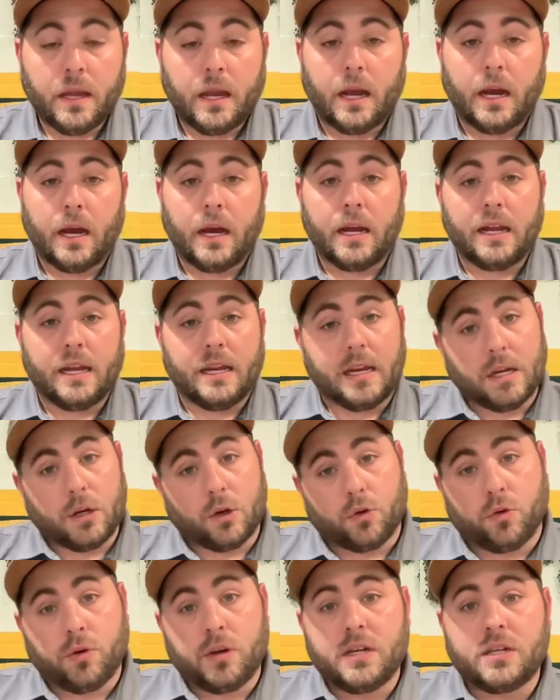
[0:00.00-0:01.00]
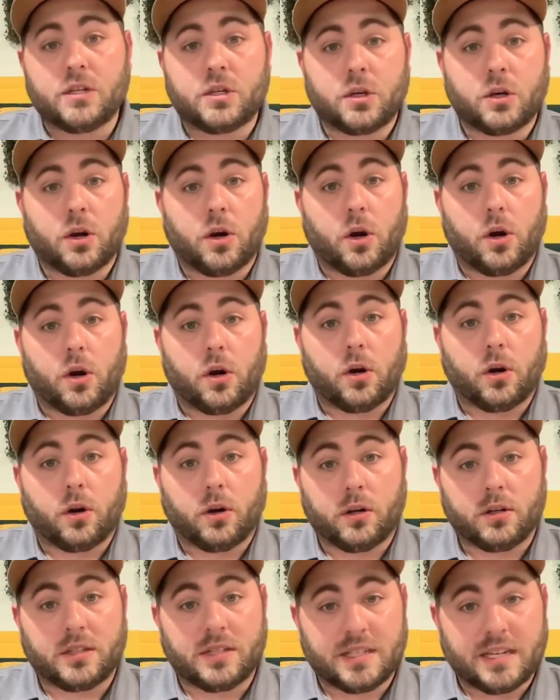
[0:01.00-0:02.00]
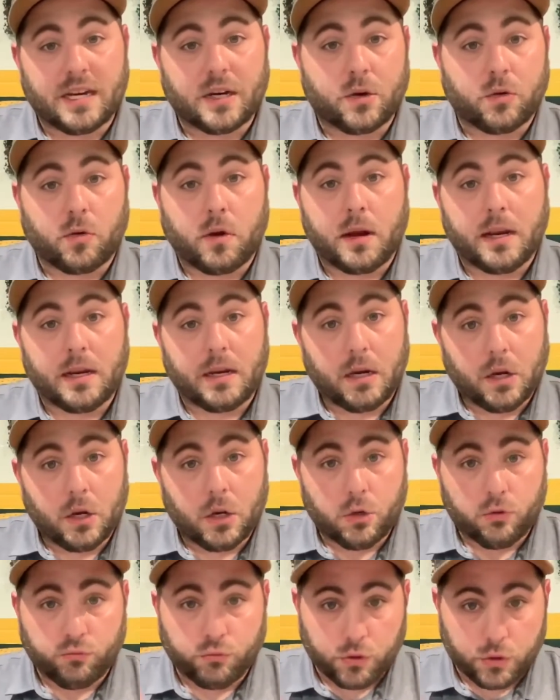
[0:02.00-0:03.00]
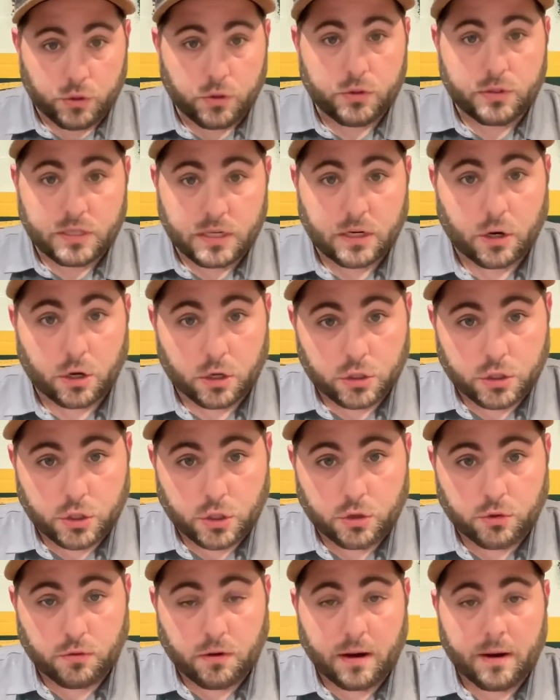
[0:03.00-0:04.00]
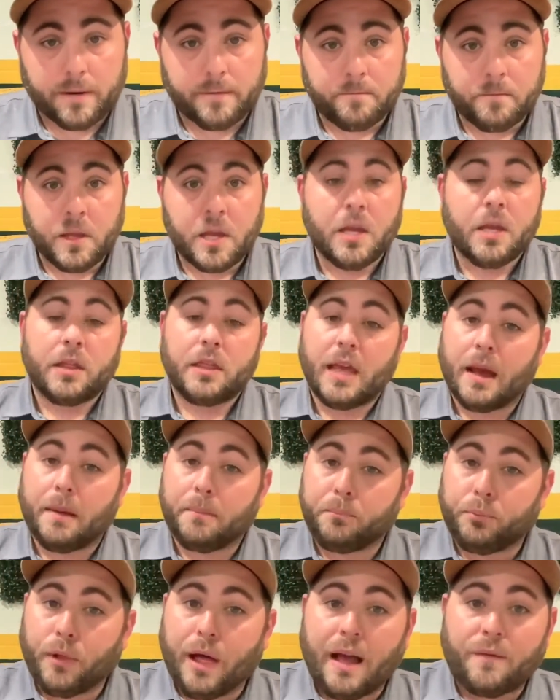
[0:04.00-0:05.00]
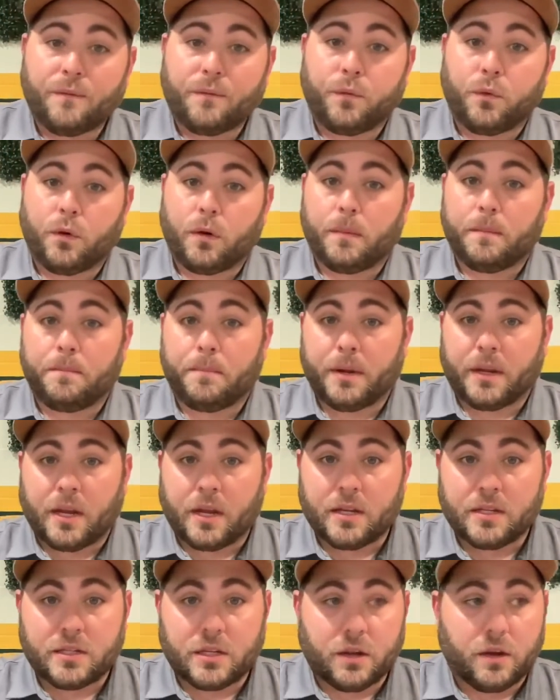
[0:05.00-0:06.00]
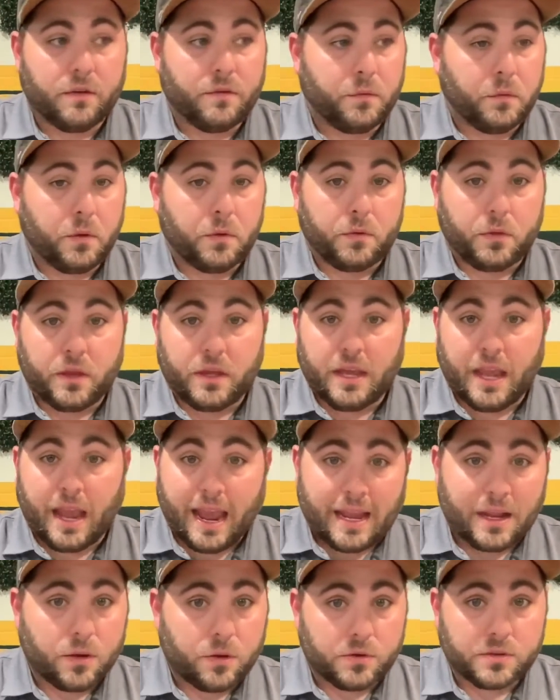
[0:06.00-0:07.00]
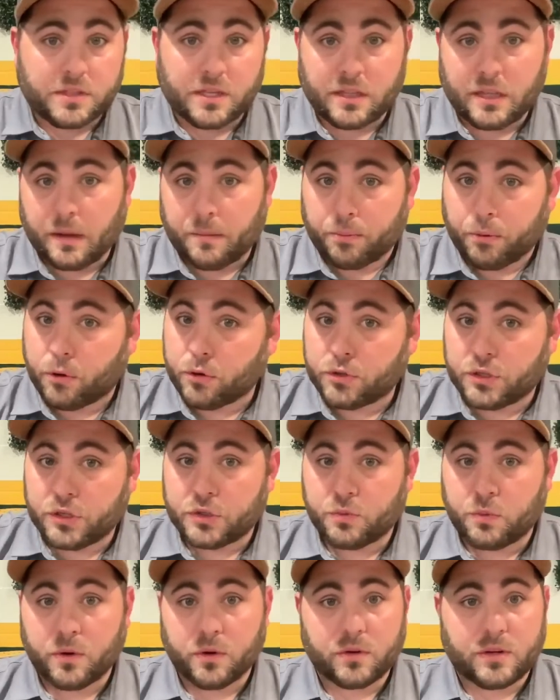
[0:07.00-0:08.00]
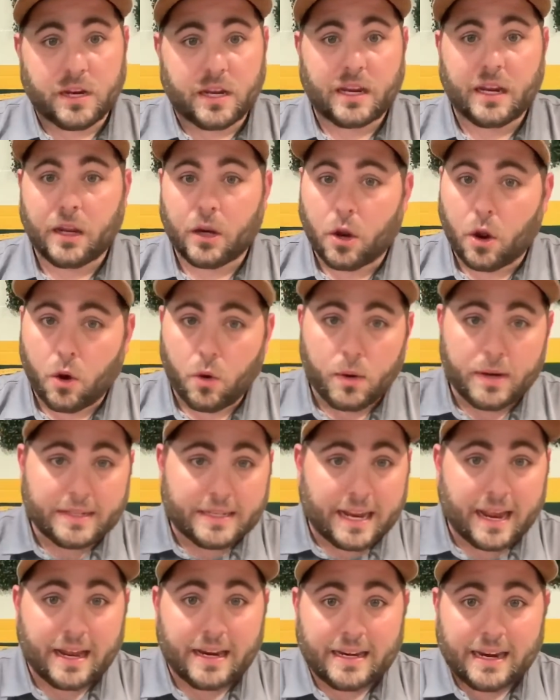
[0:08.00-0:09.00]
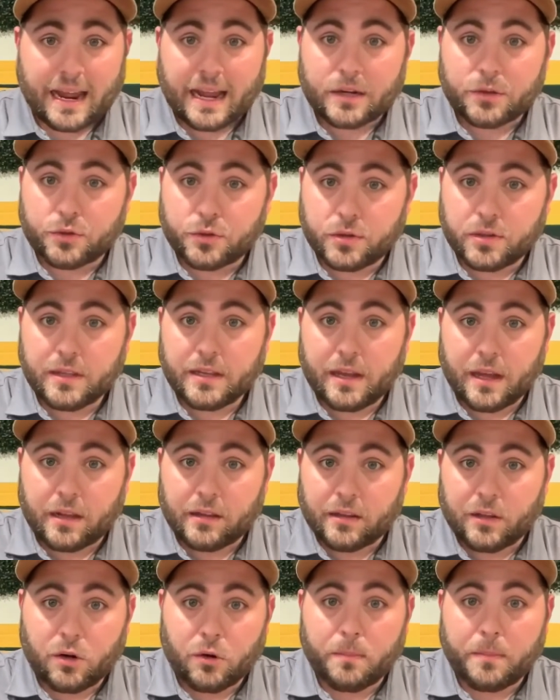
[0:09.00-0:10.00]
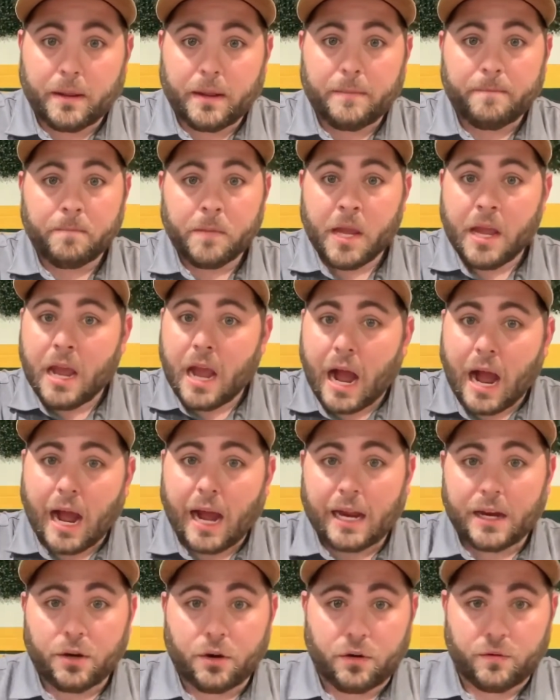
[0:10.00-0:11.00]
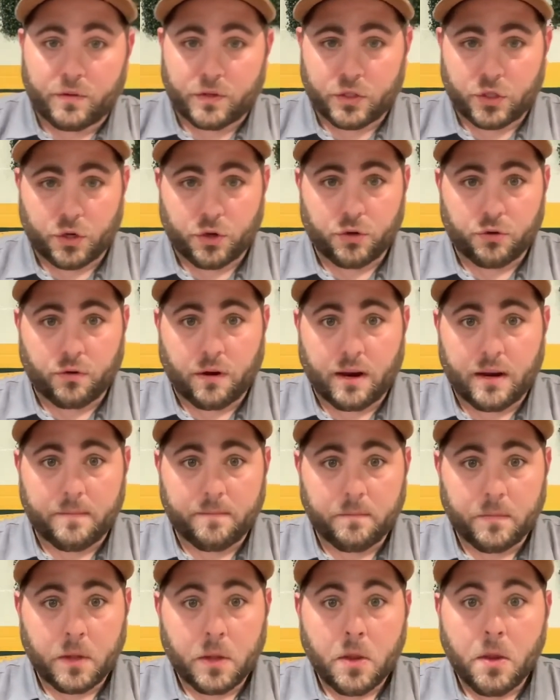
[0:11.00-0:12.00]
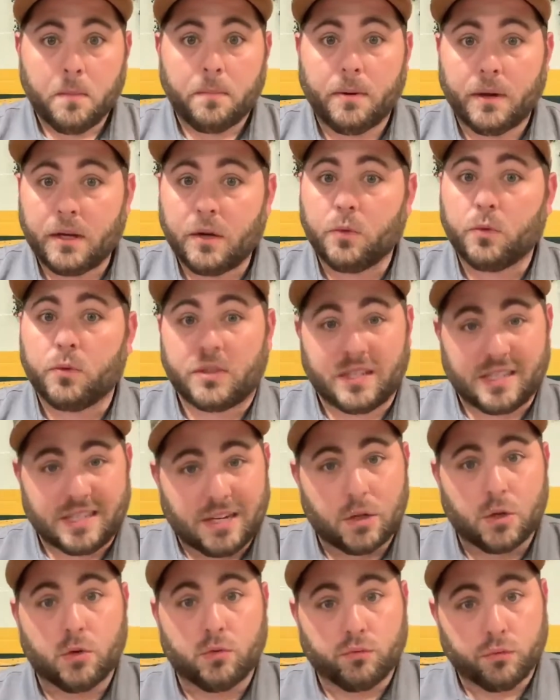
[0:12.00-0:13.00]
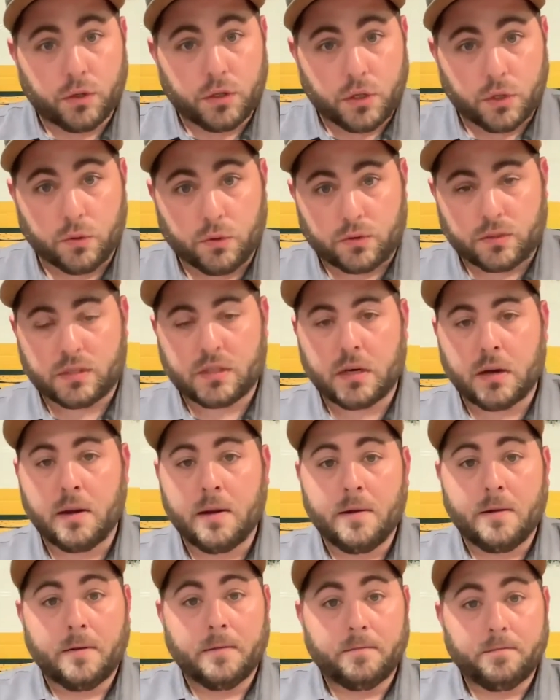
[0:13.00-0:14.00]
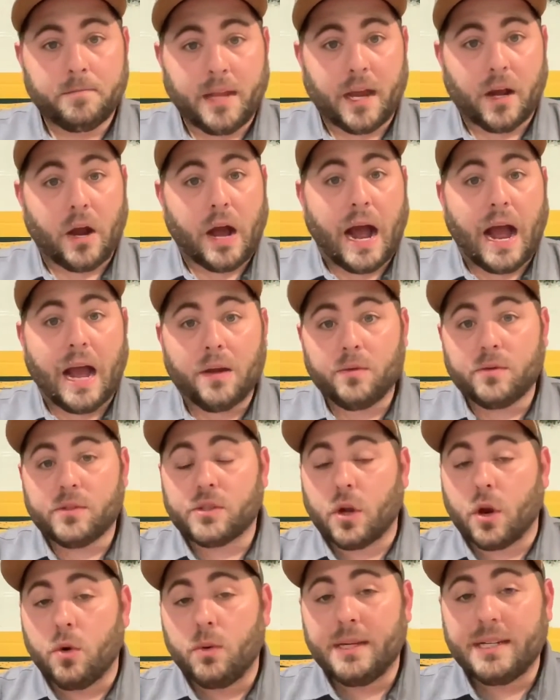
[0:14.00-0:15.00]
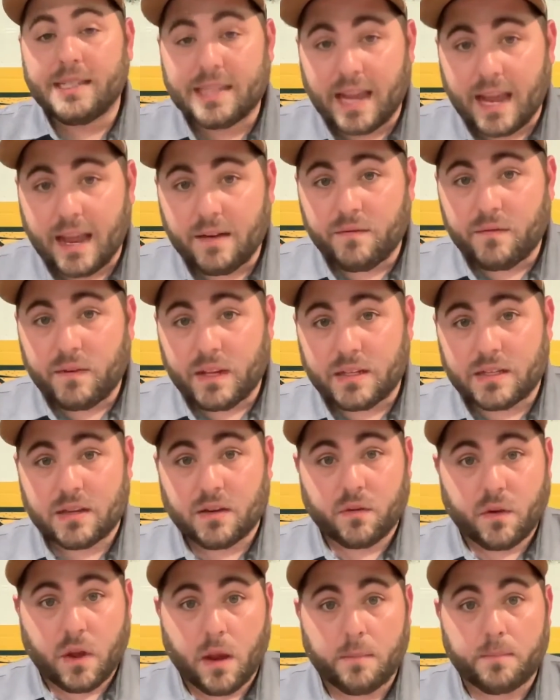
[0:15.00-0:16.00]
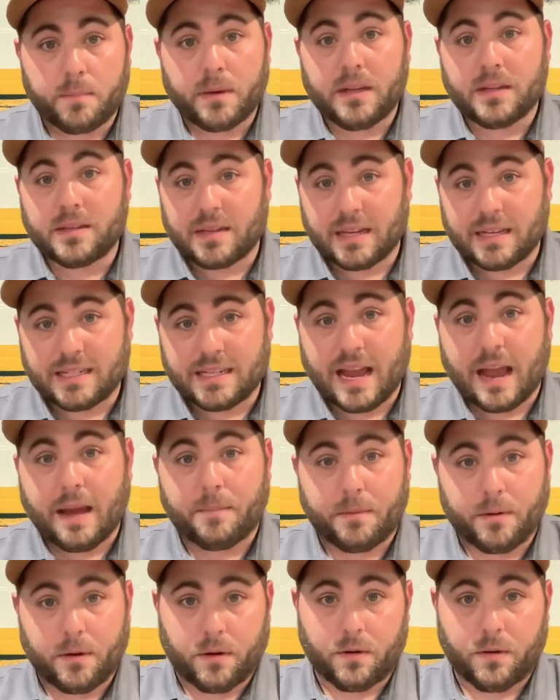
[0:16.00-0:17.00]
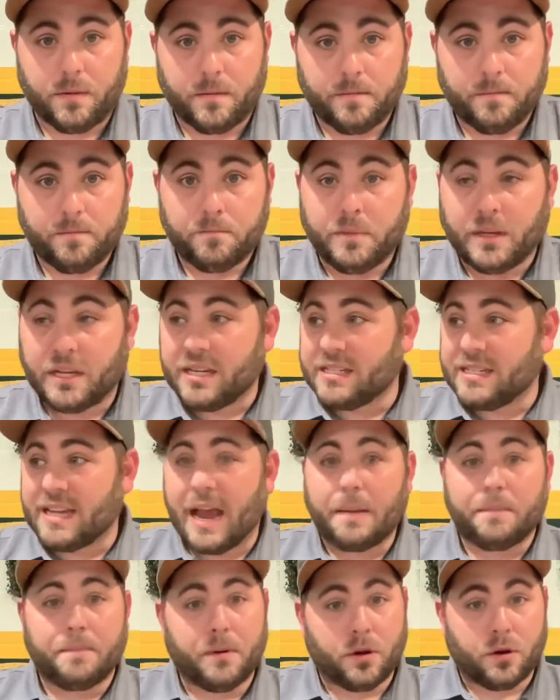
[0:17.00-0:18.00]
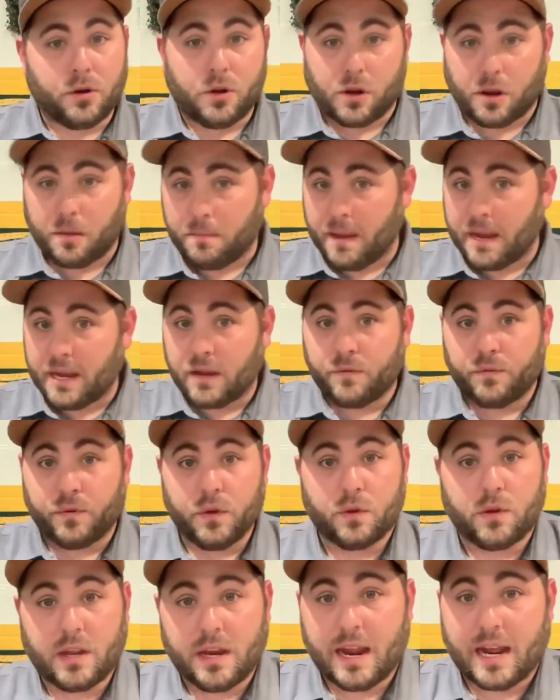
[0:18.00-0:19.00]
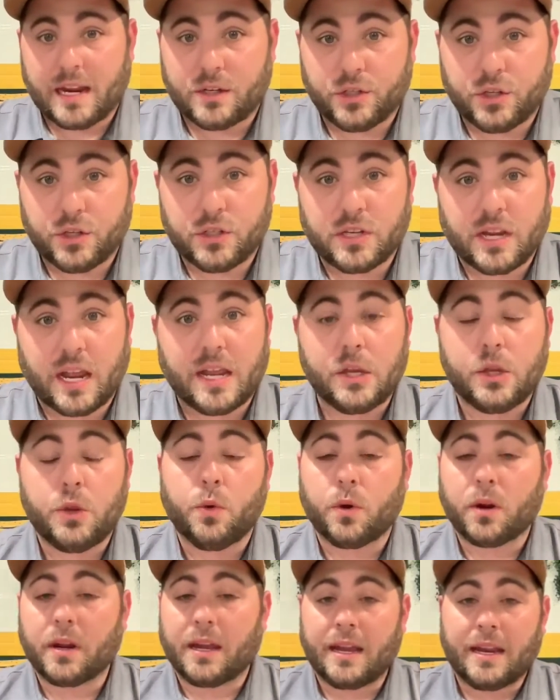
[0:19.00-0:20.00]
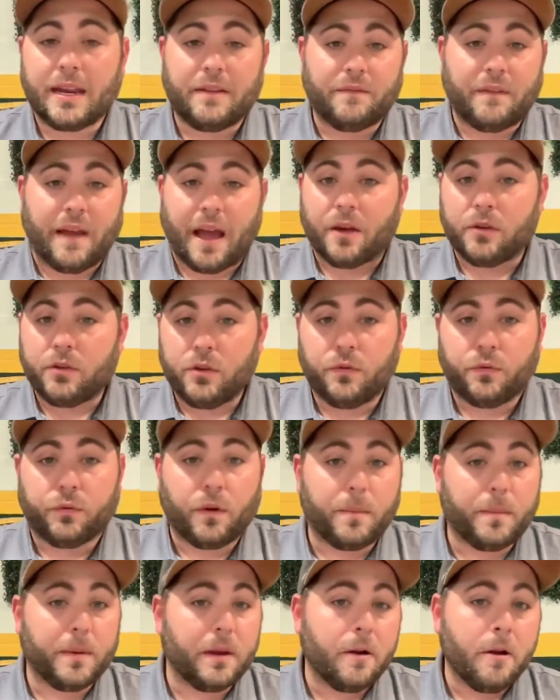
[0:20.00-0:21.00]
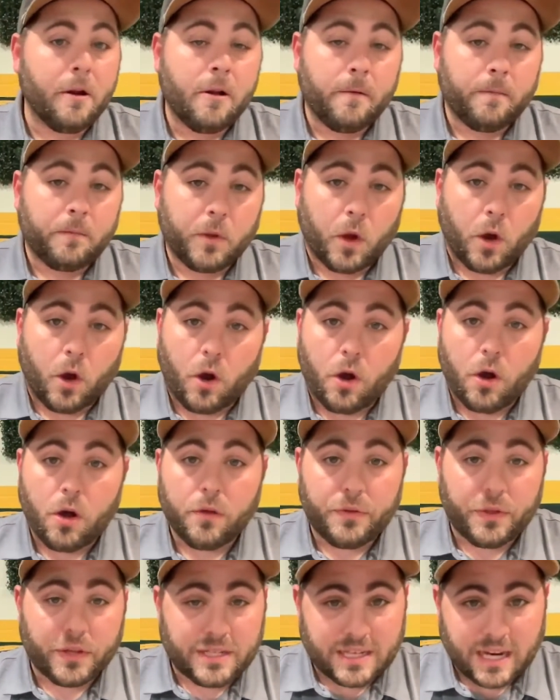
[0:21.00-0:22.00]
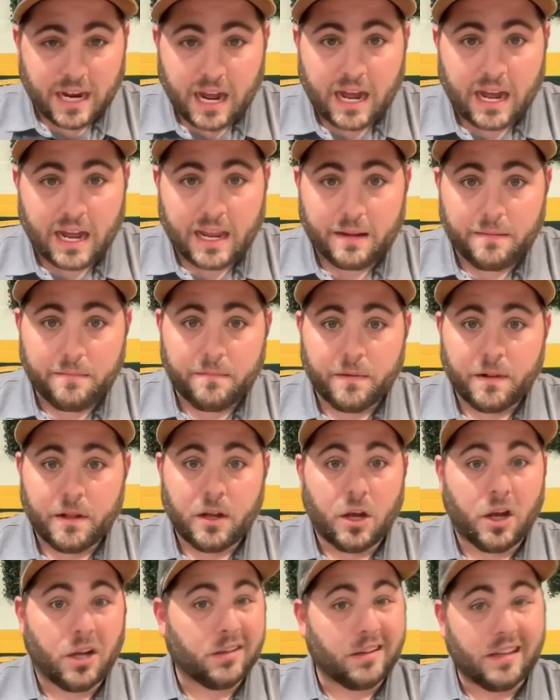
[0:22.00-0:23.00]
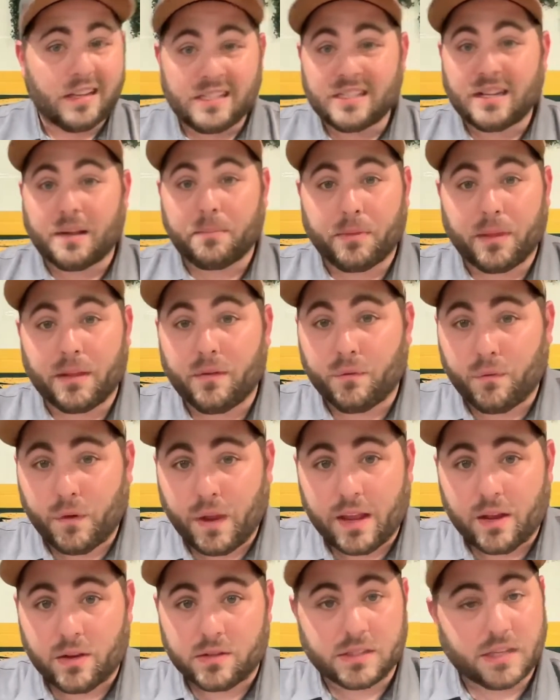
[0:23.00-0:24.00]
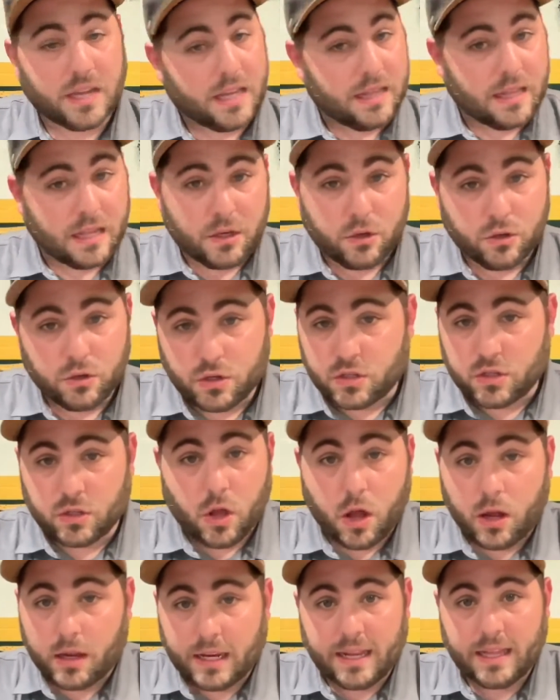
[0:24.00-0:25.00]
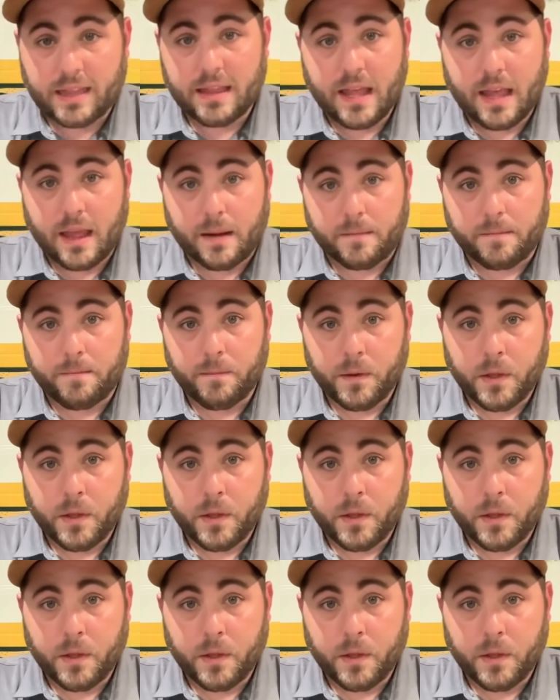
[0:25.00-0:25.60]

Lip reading: It increased our stick rate, reducing our churn rate. That platform, because of the angles and the approaches we were taking, always had naturally a little bit higher of a churn rate, but it was still reduced. Now, I was always envious of companies like Zapier because Zapier, you can make a few connections and you are getting value from it all the time unless something fails. And then you just log in then.